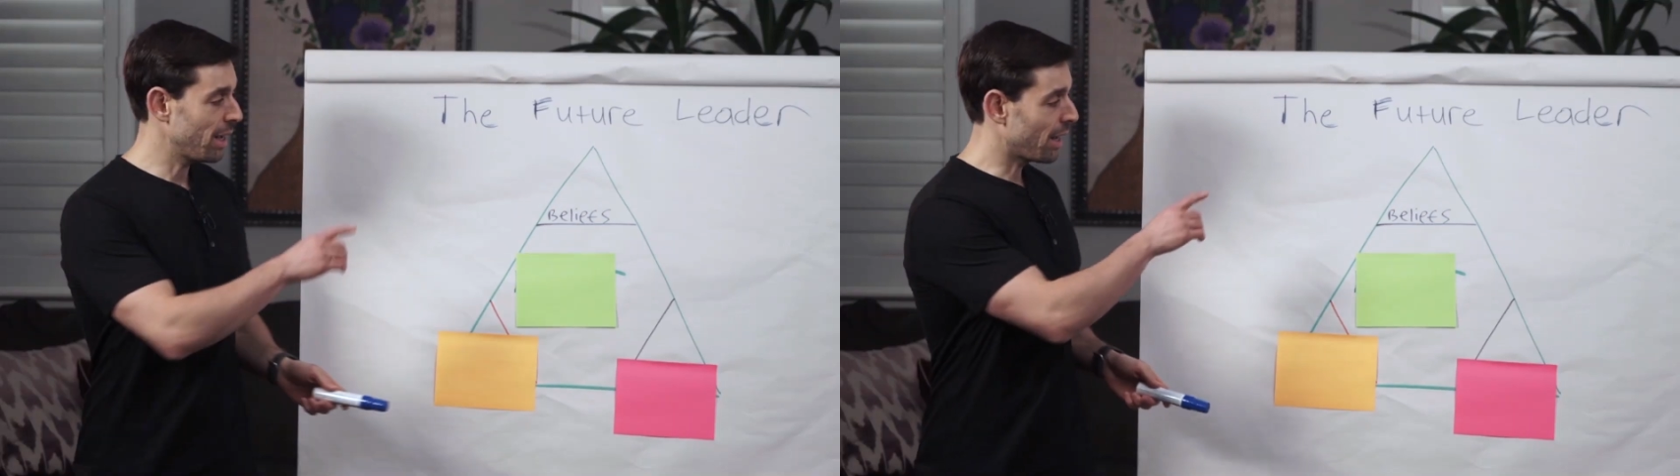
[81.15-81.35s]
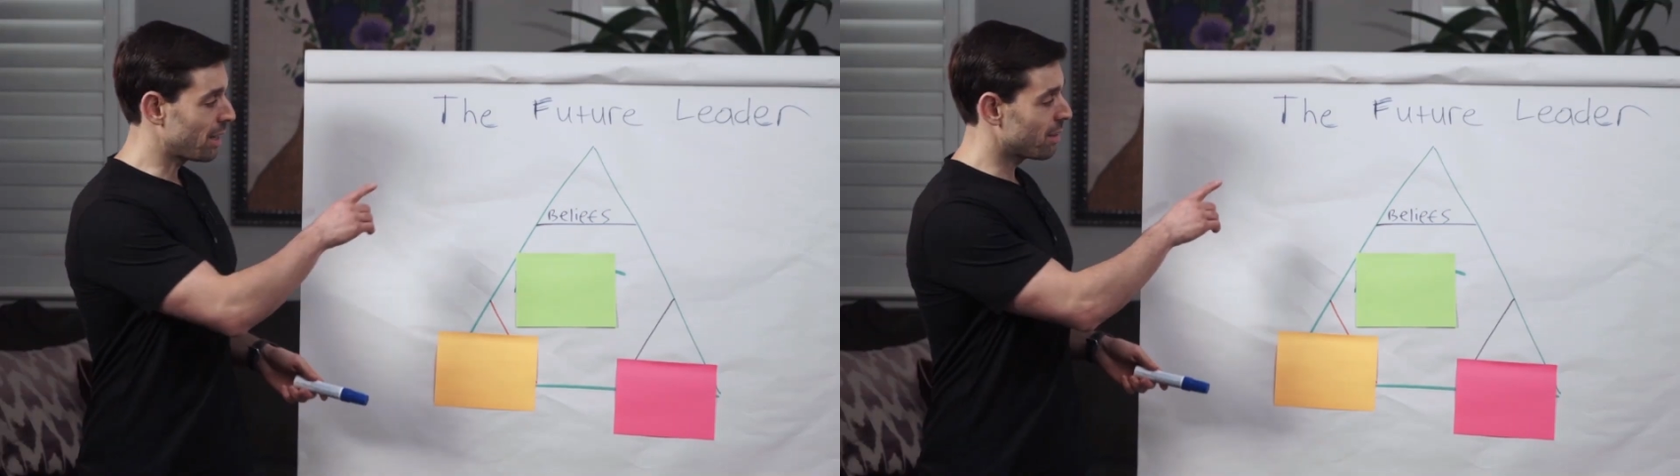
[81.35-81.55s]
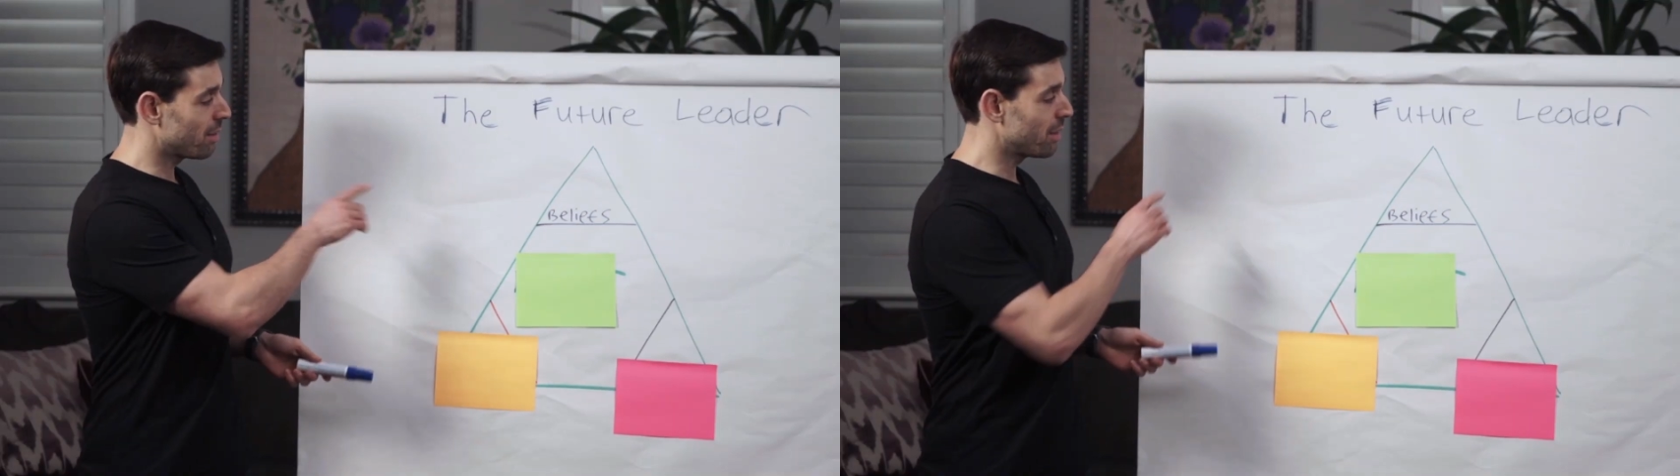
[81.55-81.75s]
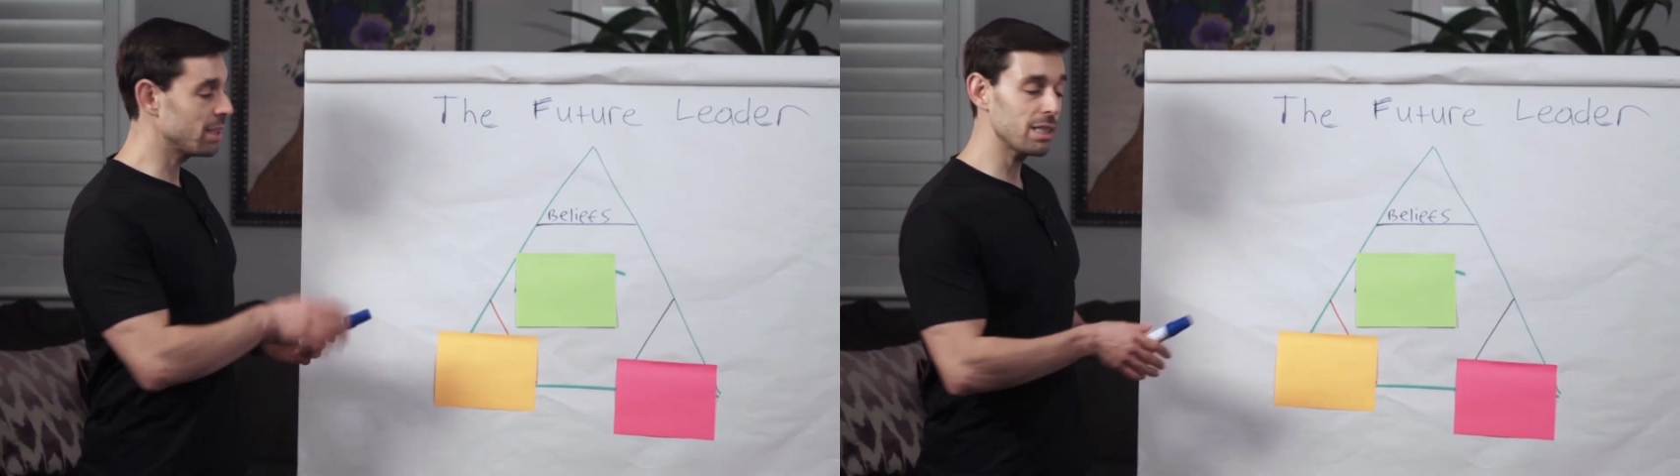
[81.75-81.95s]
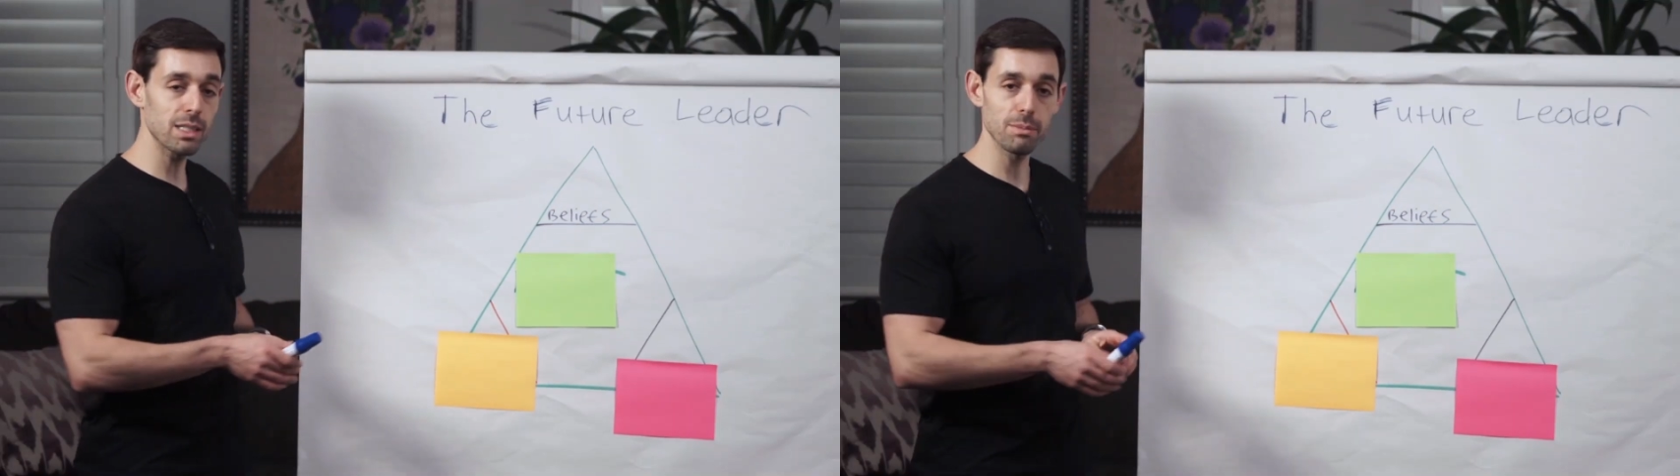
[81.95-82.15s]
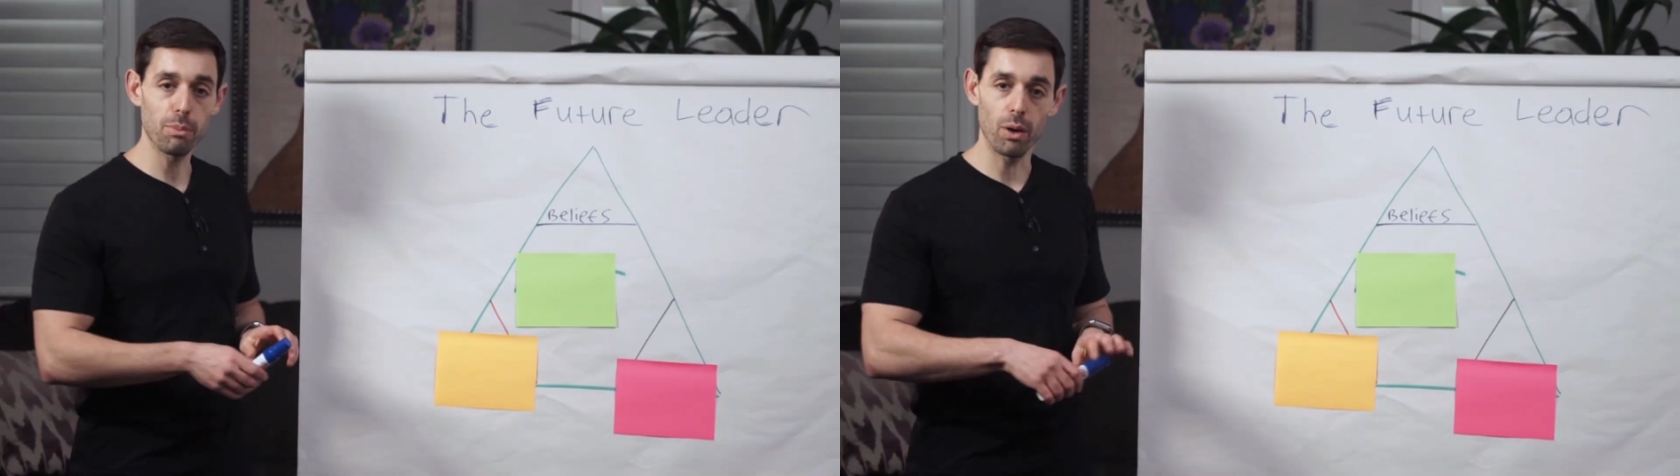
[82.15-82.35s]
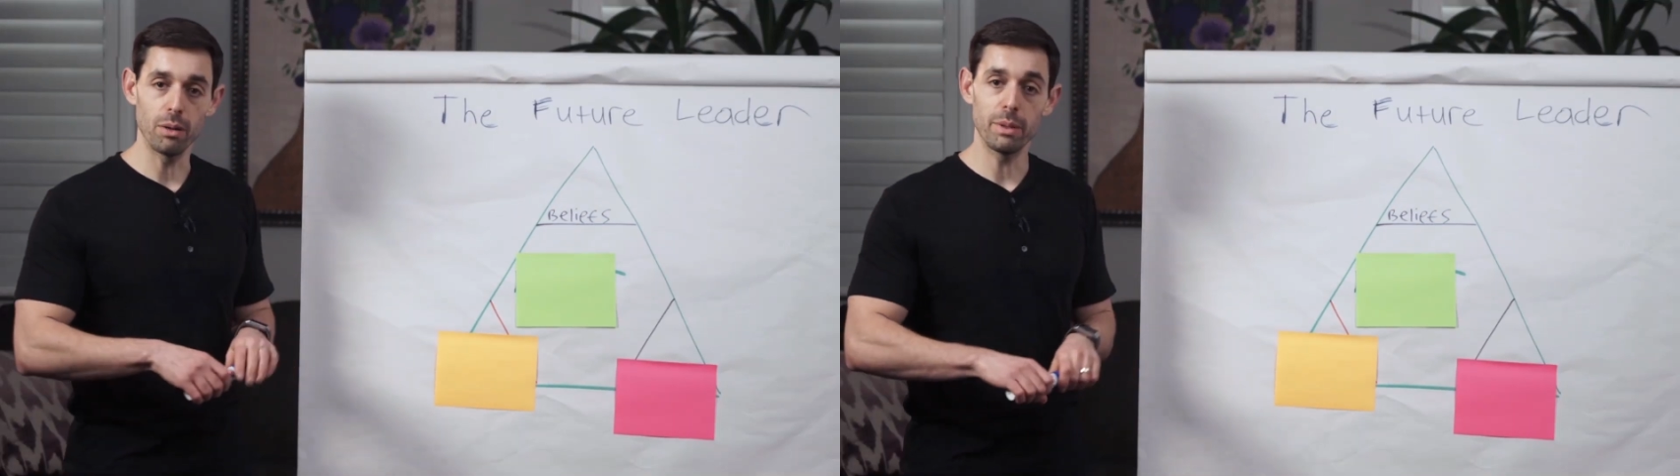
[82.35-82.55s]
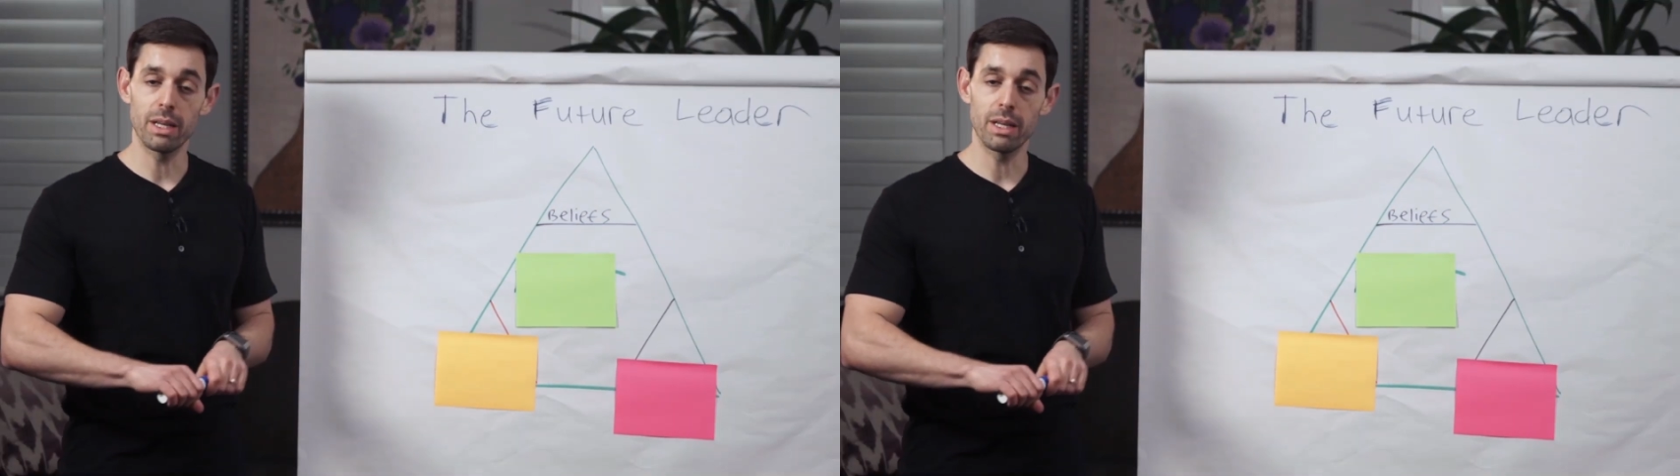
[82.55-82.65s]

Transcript: And this is important